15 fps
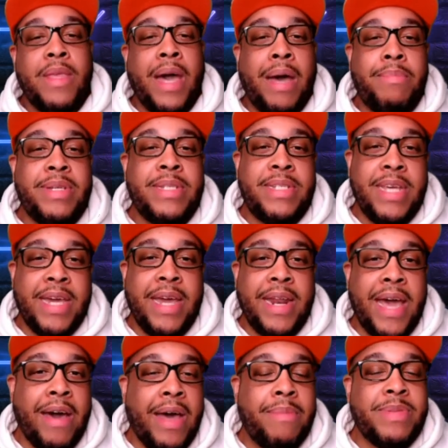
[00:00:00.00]
I'm going to stick it
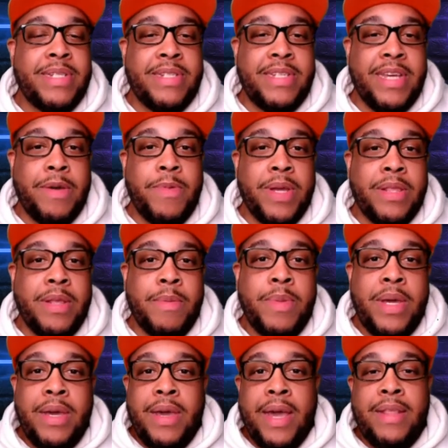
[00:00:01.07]
out. I'm going to stick with them.
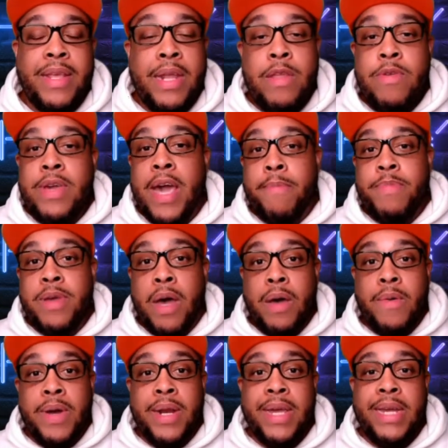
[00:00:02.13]
And then you kept
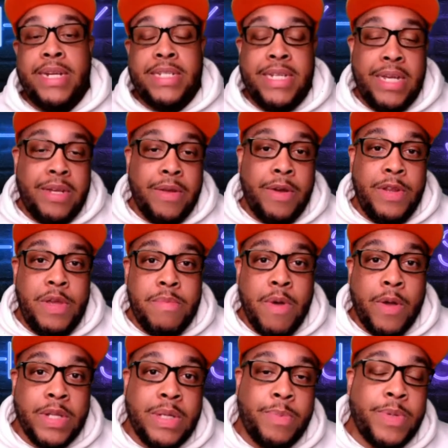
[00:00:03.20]
going, and he cheated on you
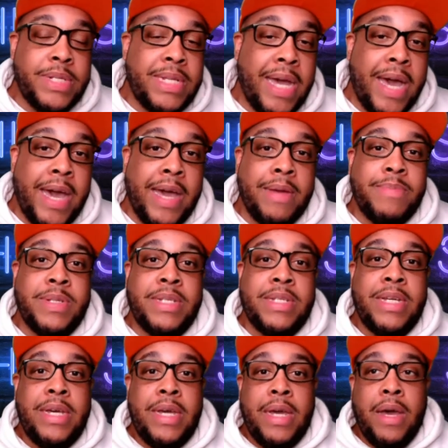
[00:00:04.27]
multiple
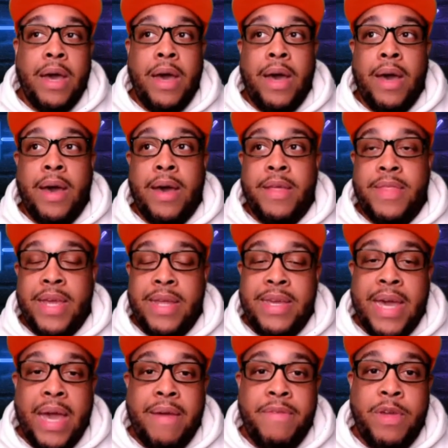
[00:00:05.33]
times, then
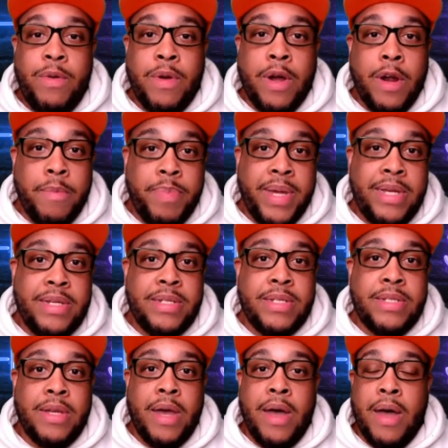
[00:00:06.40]
gave you
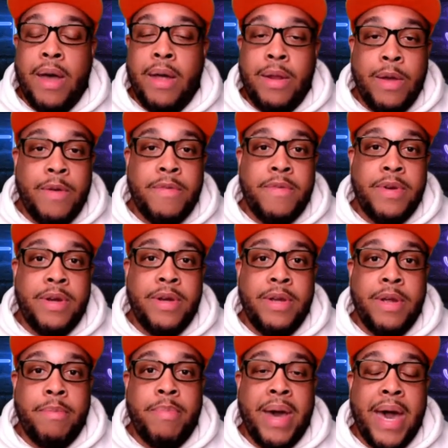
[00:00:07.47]
herpes all over
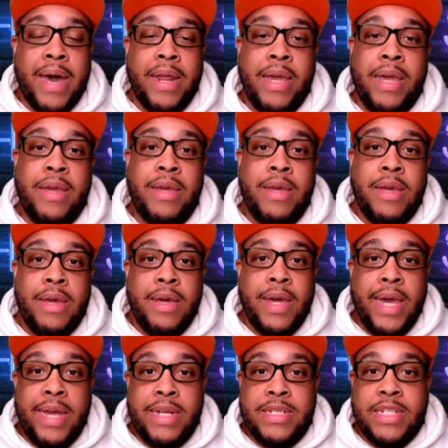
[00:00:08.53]
your body,
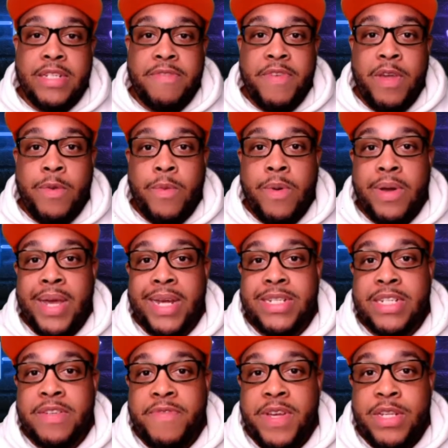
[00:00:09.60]
HSV1,
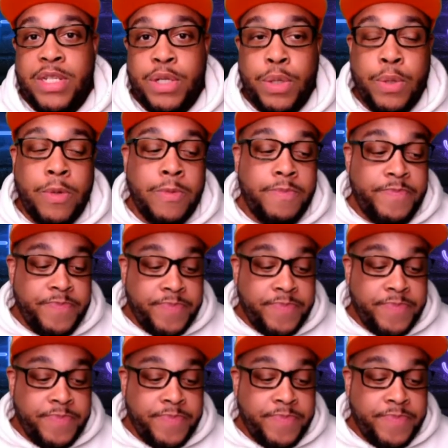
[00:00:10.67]
HSV2.